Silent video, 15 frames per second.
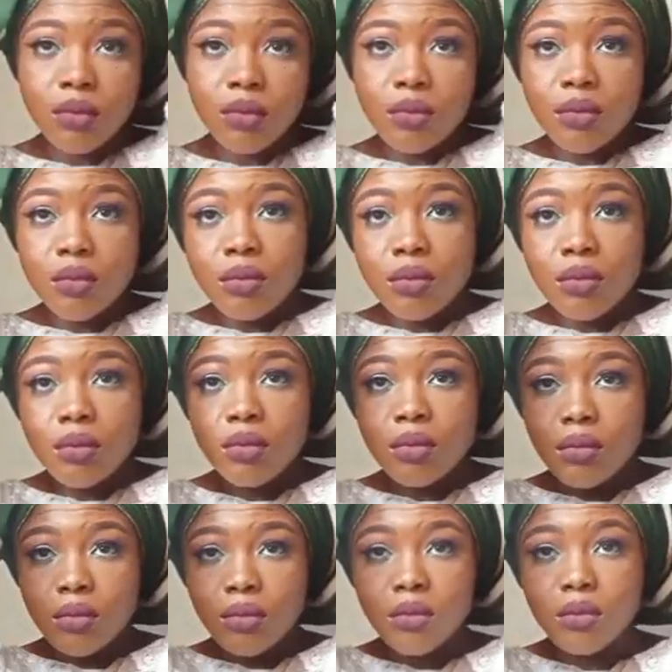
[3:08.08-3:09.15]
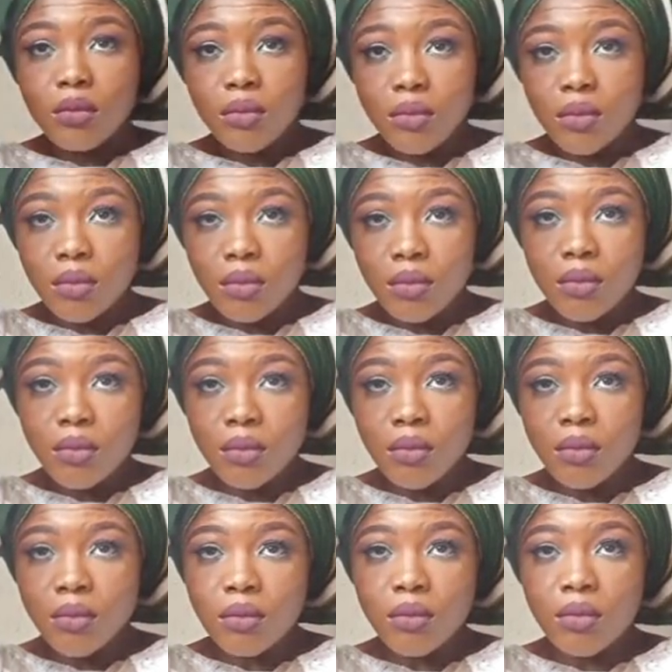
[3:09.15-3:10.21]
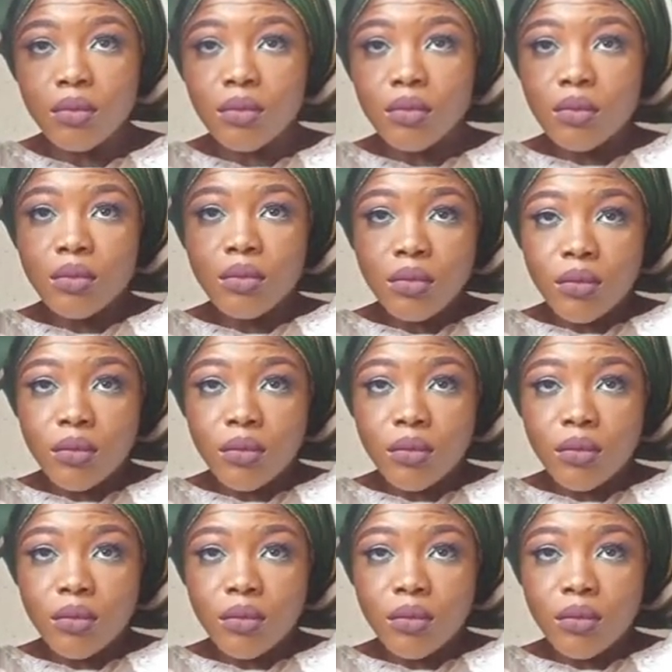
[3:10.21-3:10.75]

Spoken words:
Nothing is said.